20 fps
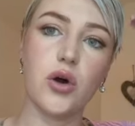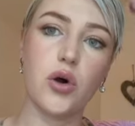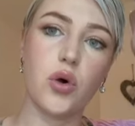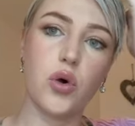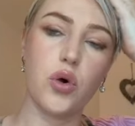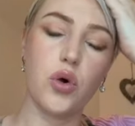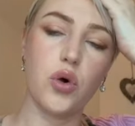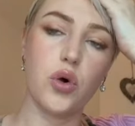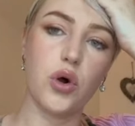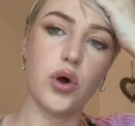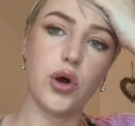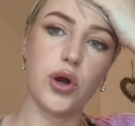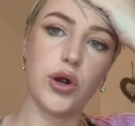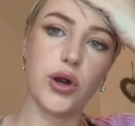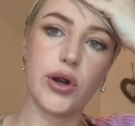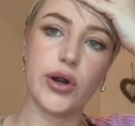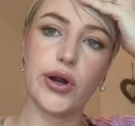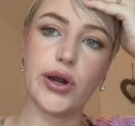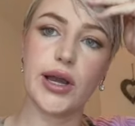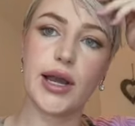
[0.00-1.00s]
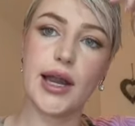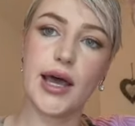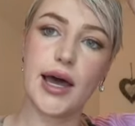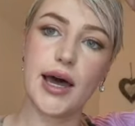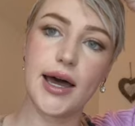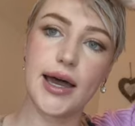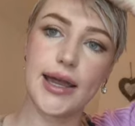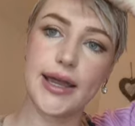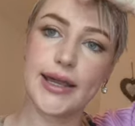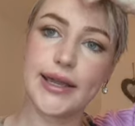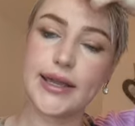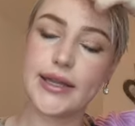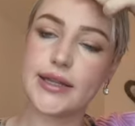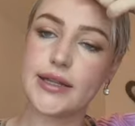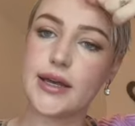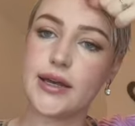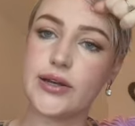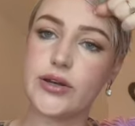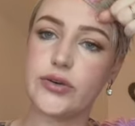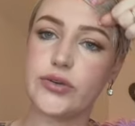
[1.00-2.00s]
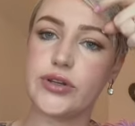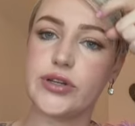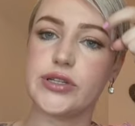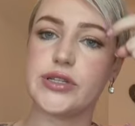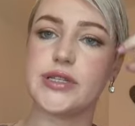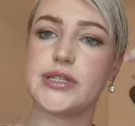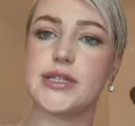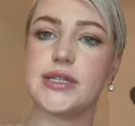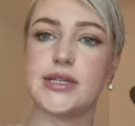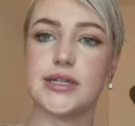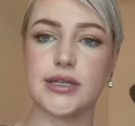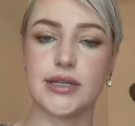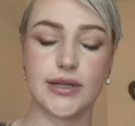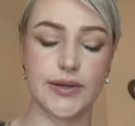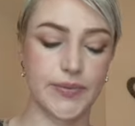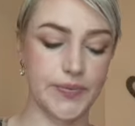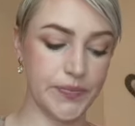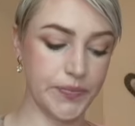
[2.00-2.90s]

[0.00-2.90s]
or like, I know there's the